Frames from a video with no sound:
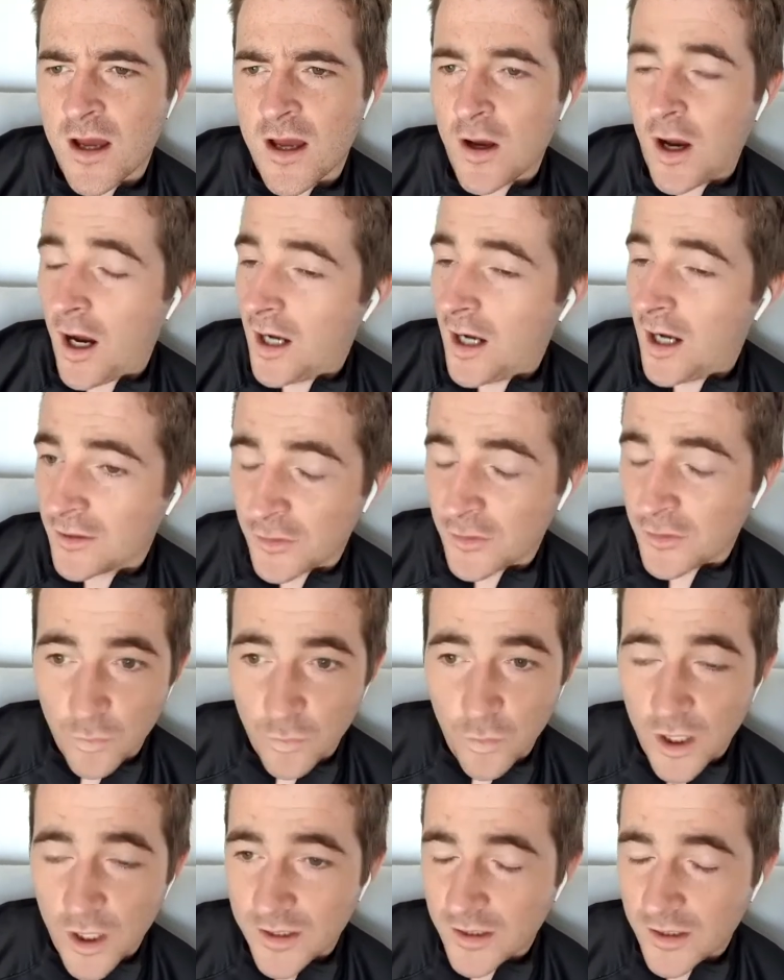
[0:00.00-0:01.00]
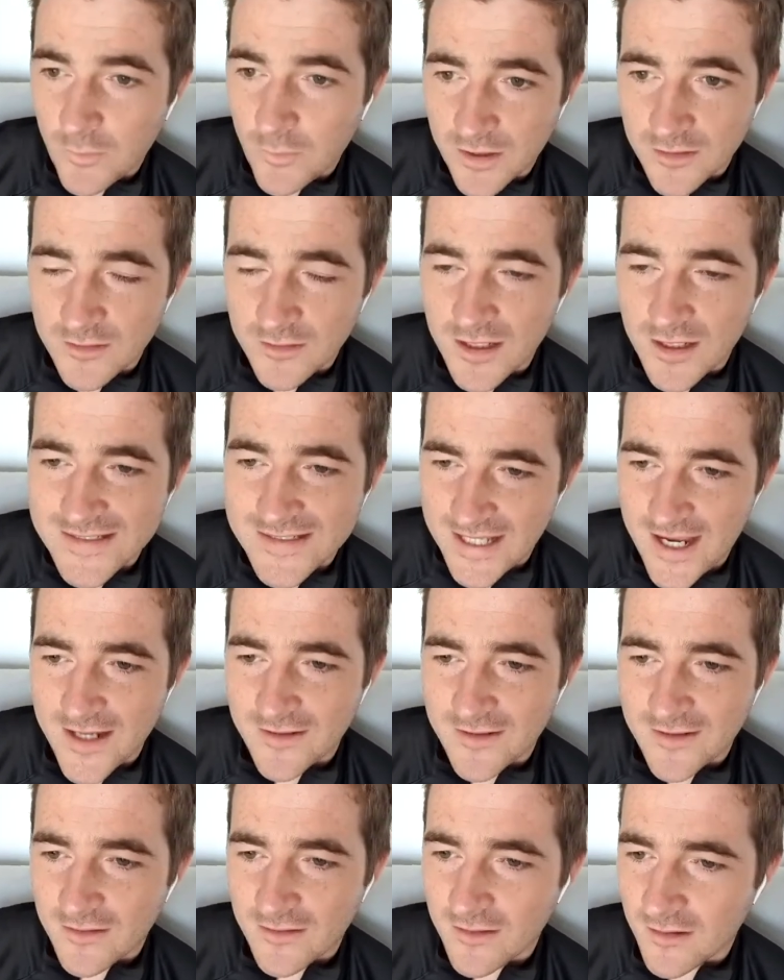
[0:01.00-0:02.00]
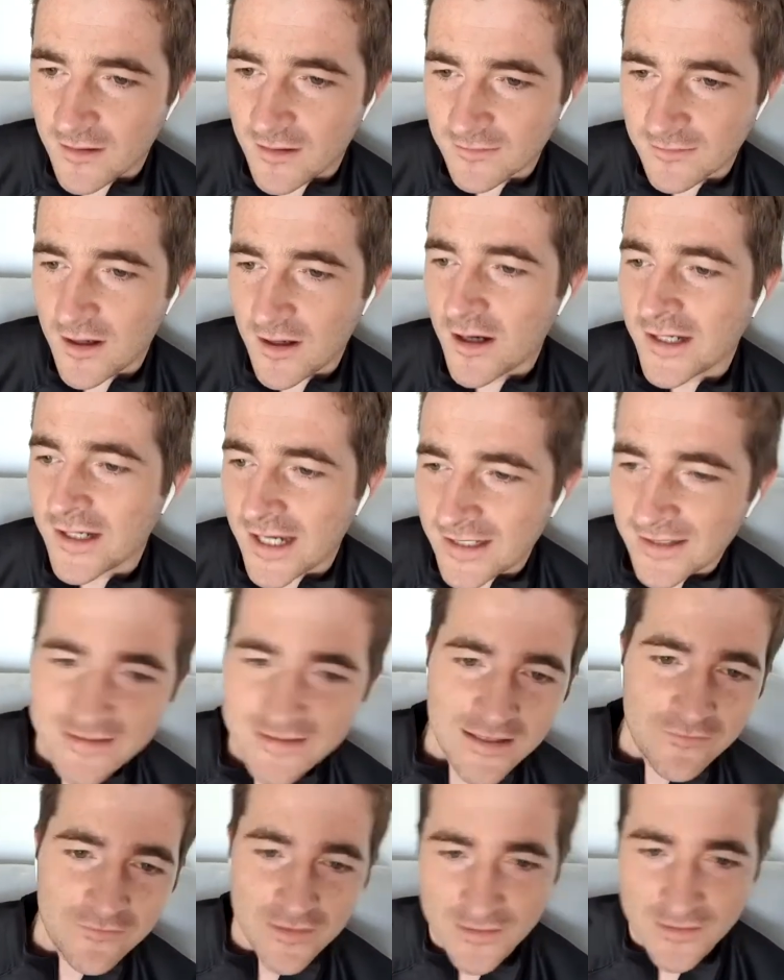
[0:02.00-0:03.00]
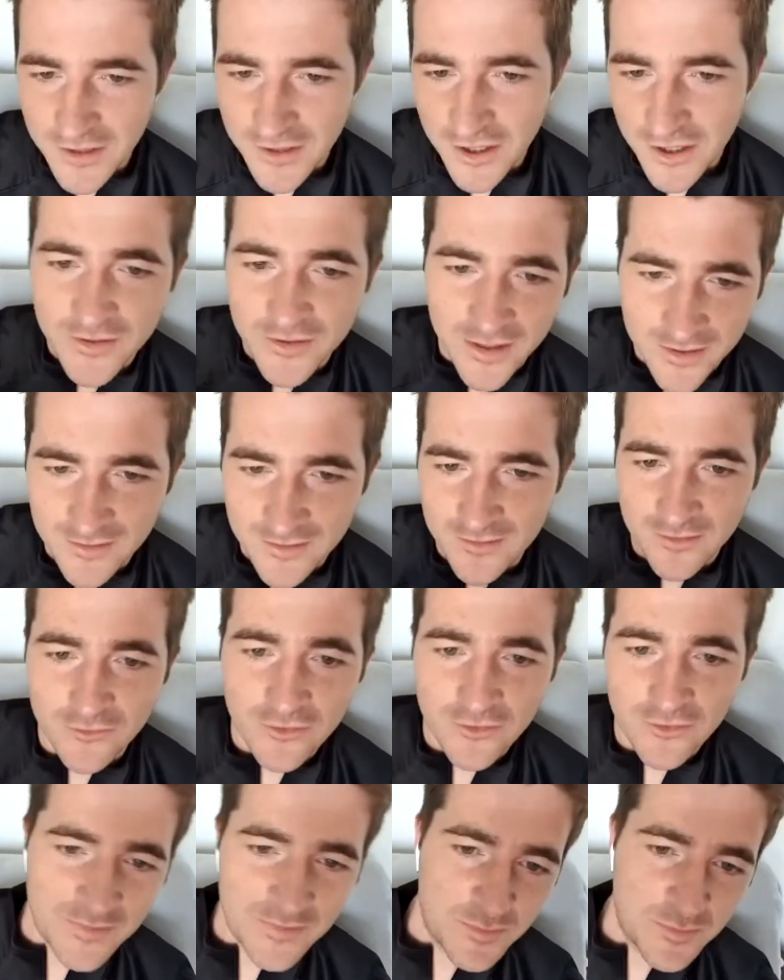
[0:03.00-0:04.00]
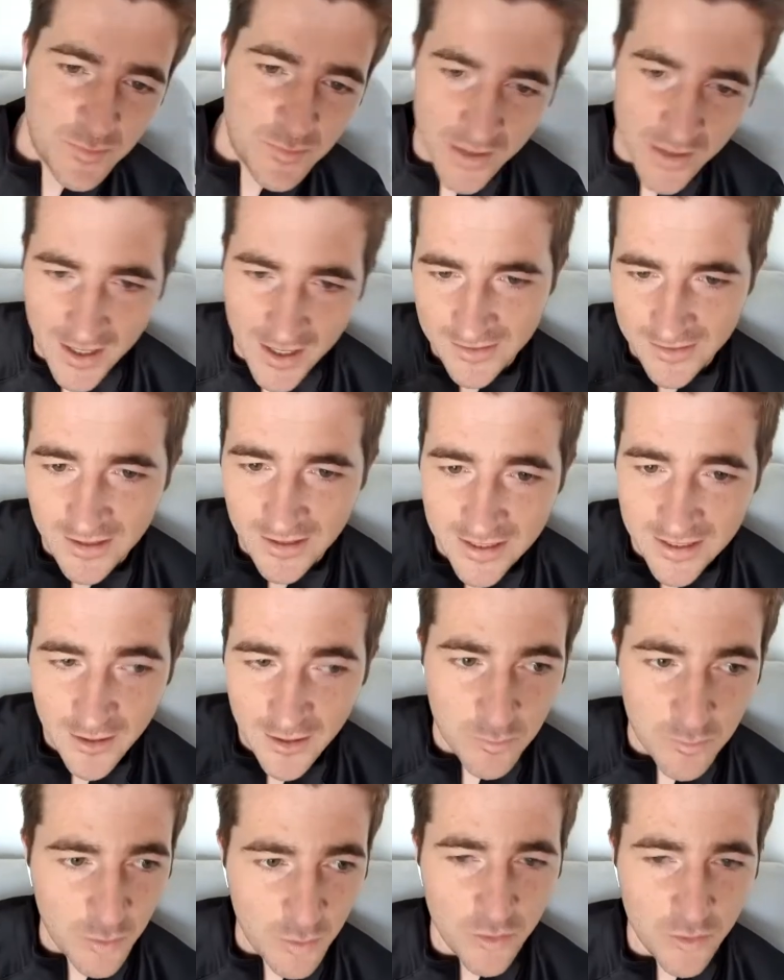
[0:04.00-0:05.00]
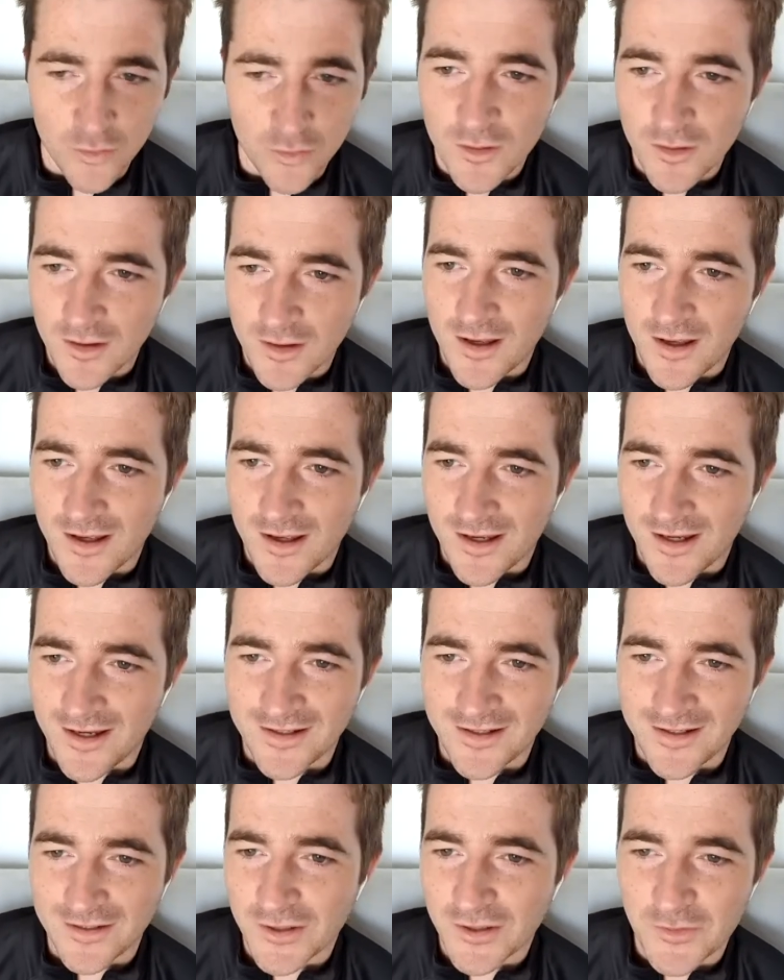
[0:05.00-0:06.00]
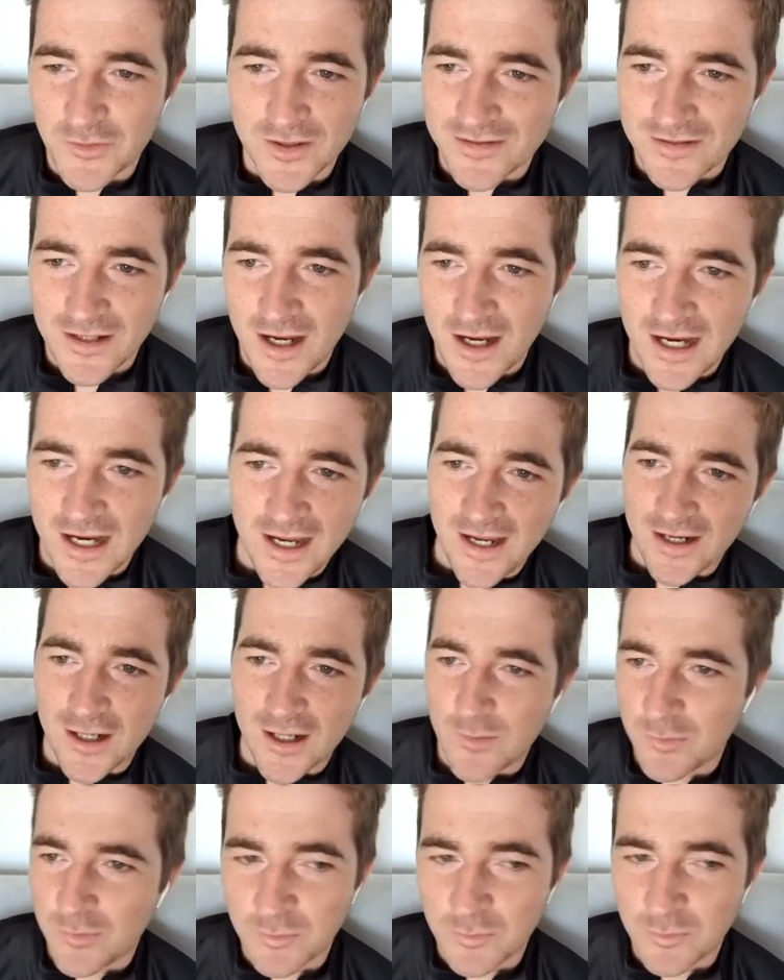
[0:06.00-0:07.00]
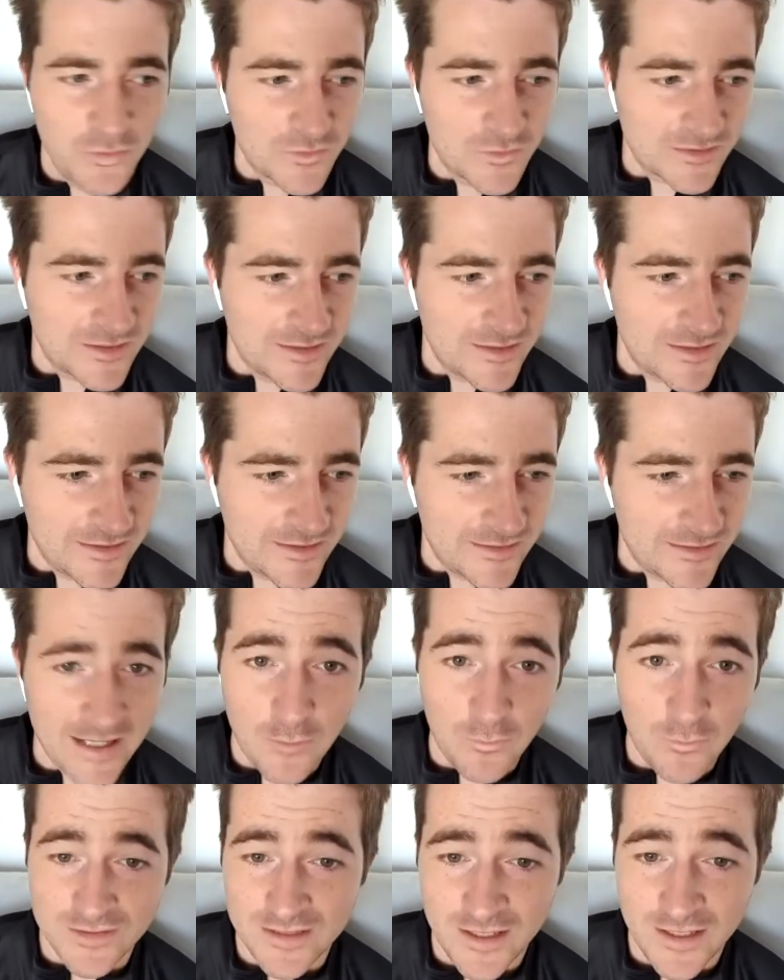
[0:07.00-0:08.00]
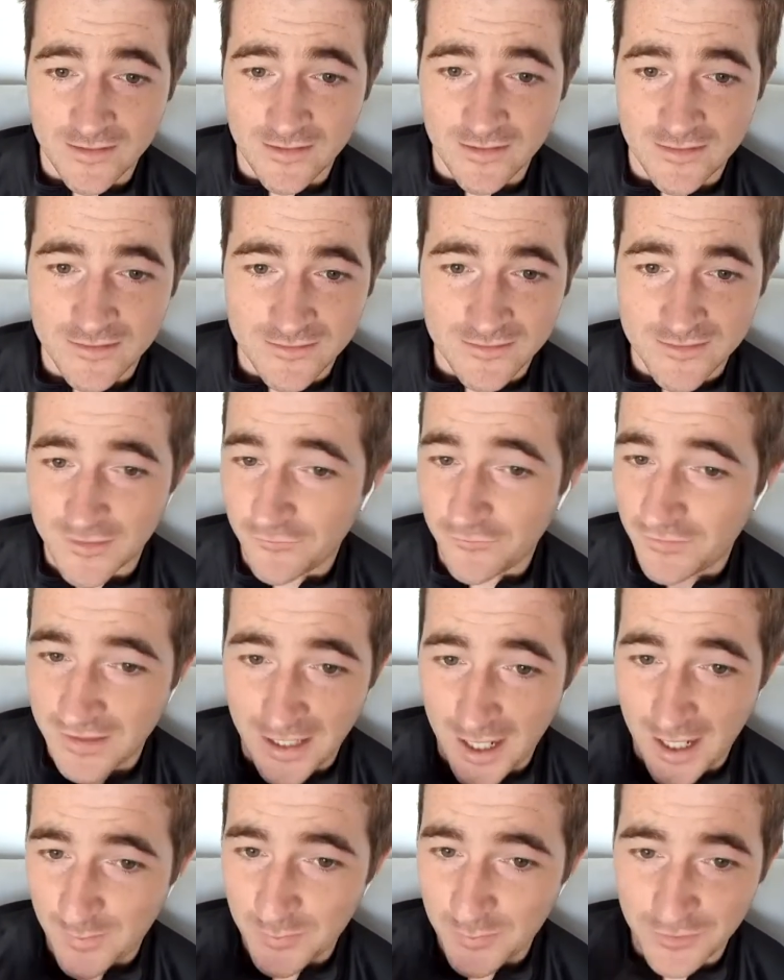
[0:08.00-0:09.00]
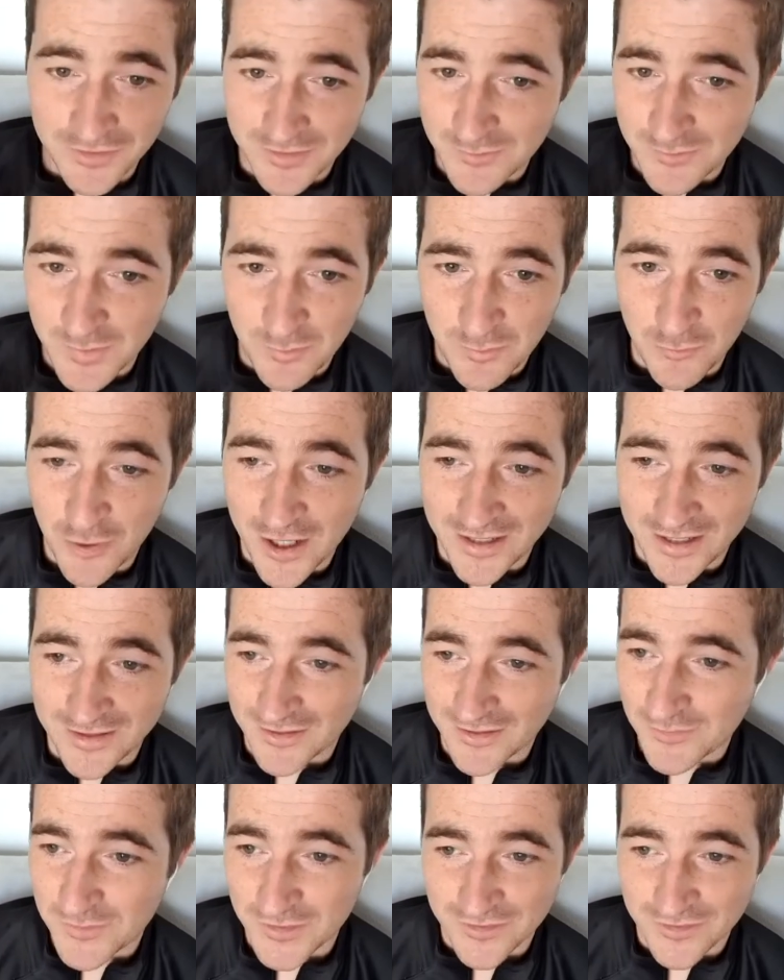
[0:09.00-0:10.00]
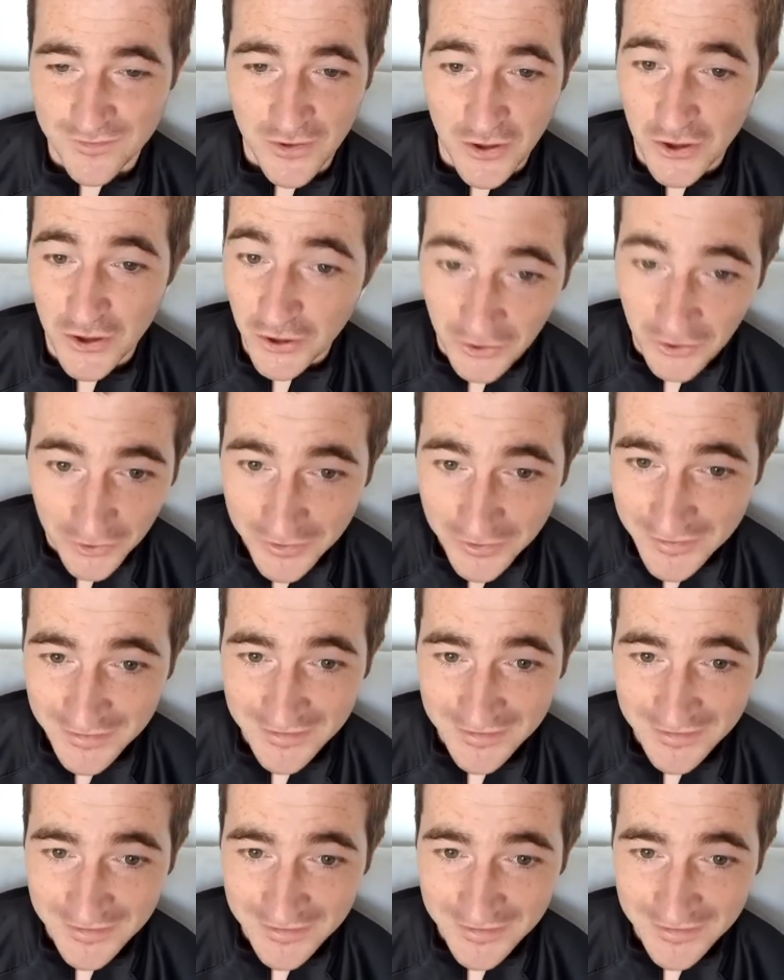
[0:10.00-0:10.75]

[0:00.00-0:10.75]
I don't know. When I was like 10, I was like, "Okay, let's give this a go." Then, and I grabbed his bat and I hit a ball. And you know what it's like? I hit a couple of balls, and then that was it. Something happened in my brain, and I was just hooked.